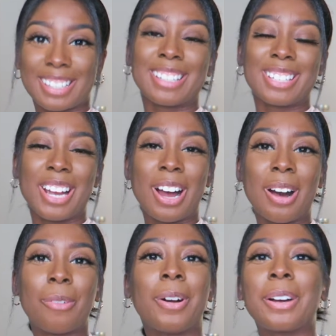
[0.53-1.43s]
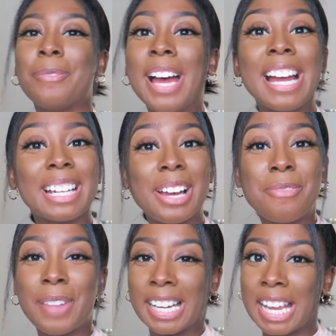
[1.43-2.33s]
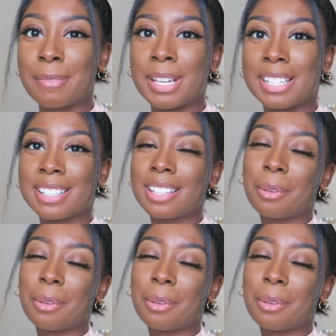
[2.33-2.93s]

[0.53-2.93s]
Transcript: good, y'all? Welcome back. My name is